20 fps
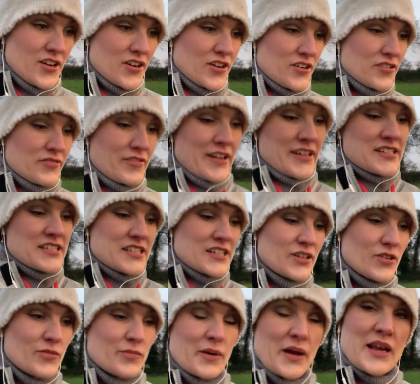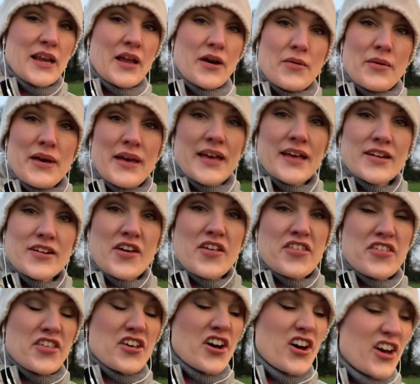resting on my lower inner
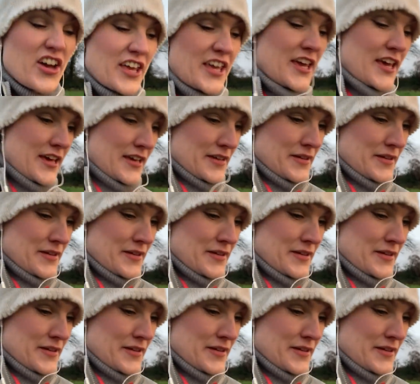thigh.